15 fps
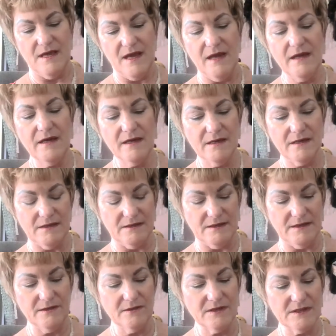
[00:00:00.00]
And
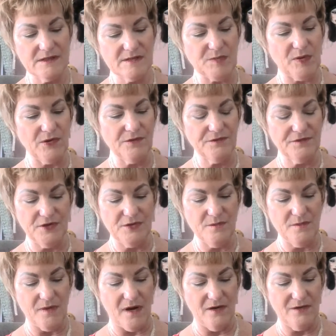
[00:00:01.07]
here is
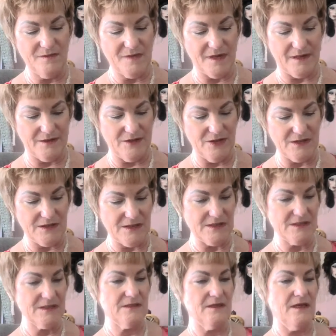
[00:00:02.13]
perfume. Oh my
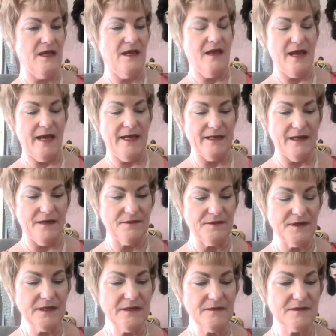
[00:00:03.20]
goodness. And I
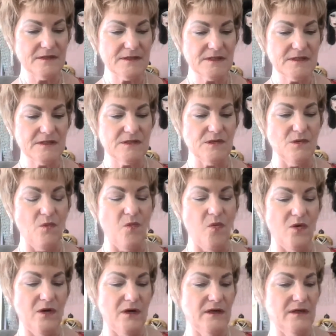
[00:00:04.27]
think this is the
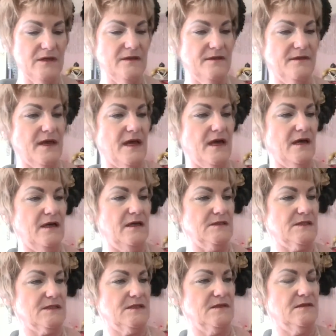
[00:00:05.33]
one
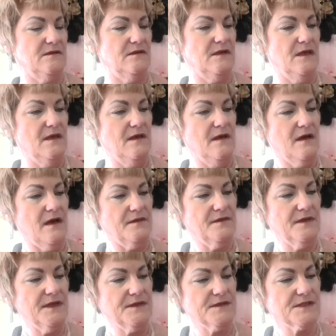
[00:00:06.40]
that, I
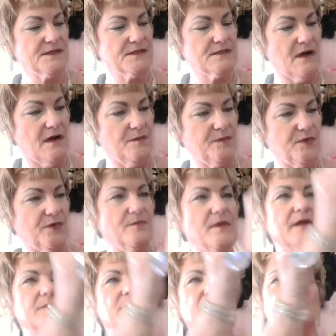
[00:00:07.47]
think the stopper
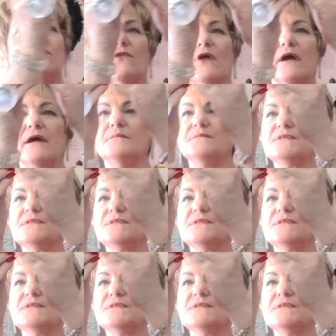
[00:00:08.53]
may be wrapped